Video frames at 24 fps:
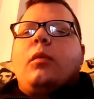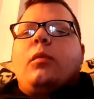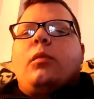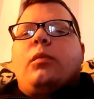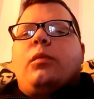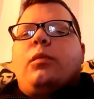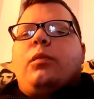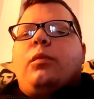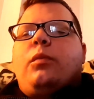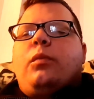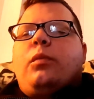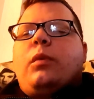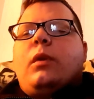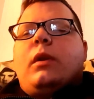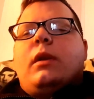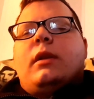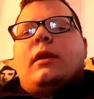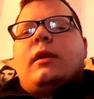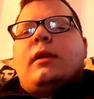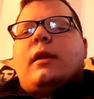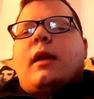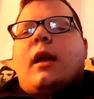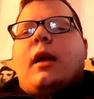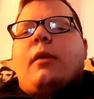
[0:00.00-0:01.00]
we
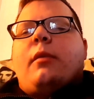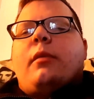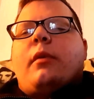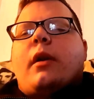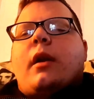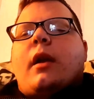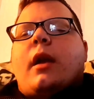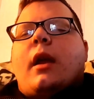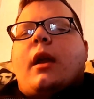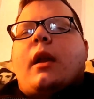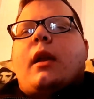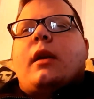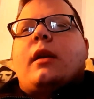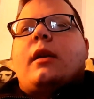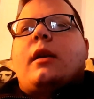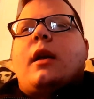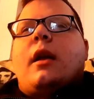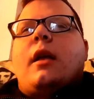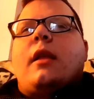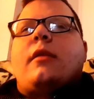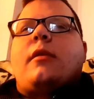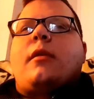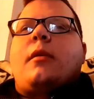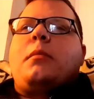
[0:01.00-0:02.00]
decided we're gonna
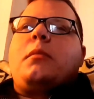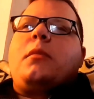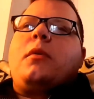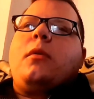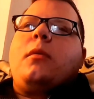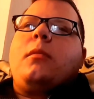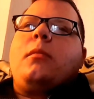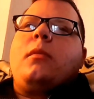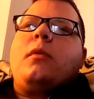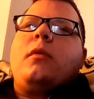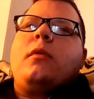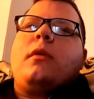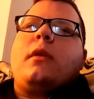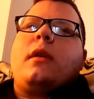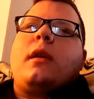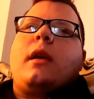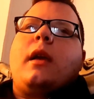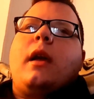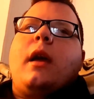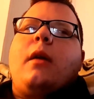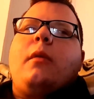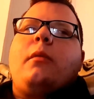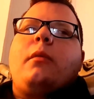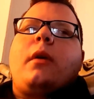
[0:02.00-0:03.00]
cut some of your
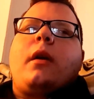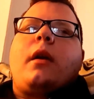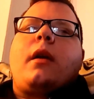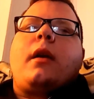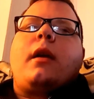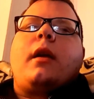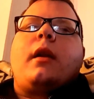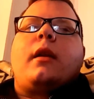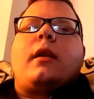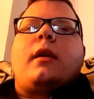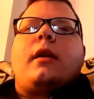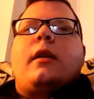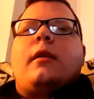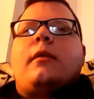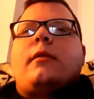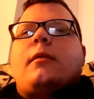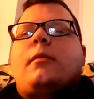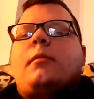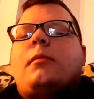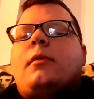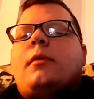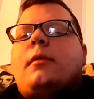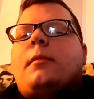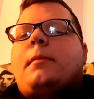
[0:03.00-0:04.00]
music out, we're gonna cut
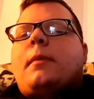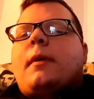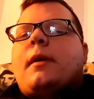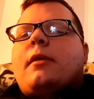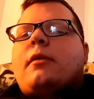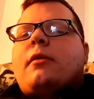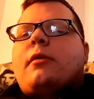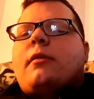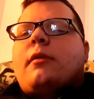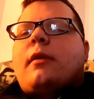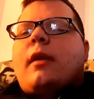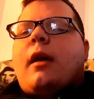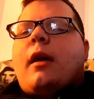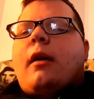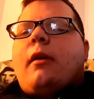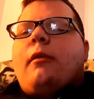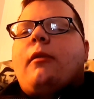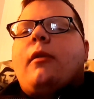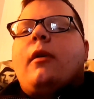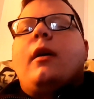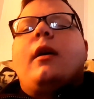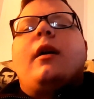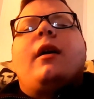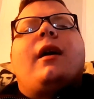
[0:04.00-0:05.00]
some of your pictures
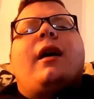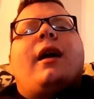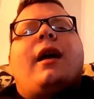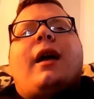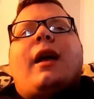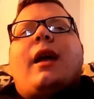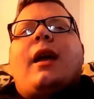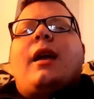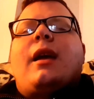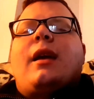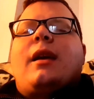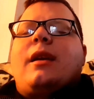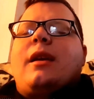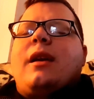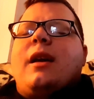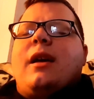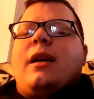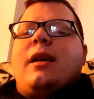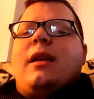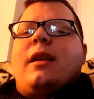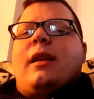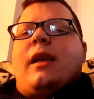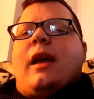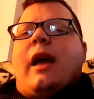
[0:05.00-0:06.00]
out, and
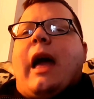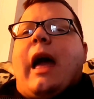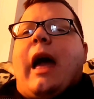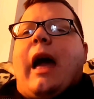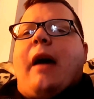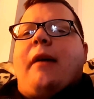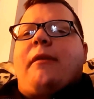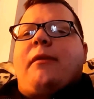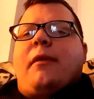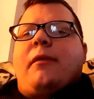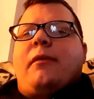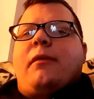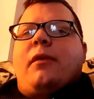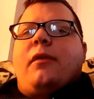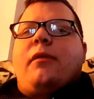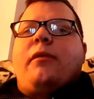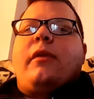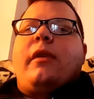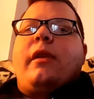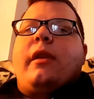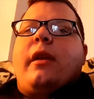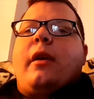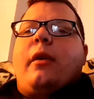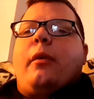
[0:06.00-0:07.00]
cut half of your
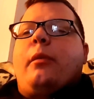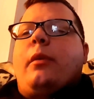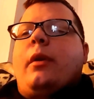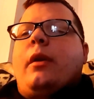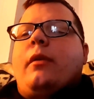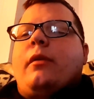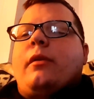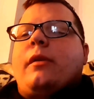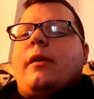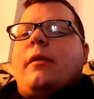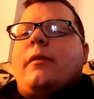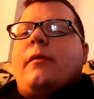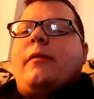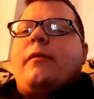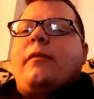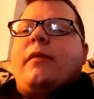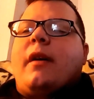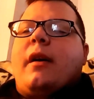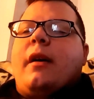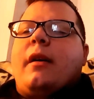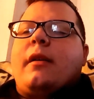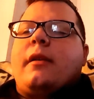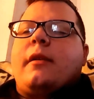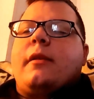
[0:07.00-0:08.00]
video. We don't give a
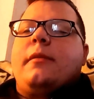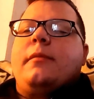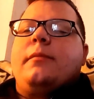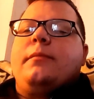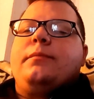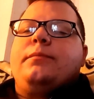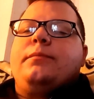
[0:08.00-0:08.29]
fuck."